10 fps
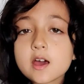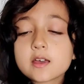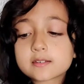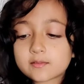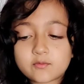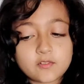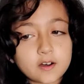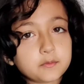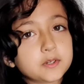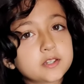some
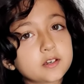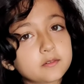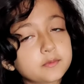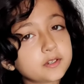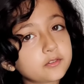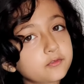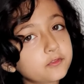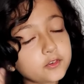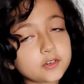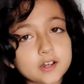fun with a bit of
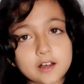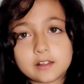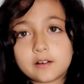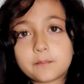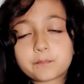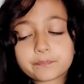food color.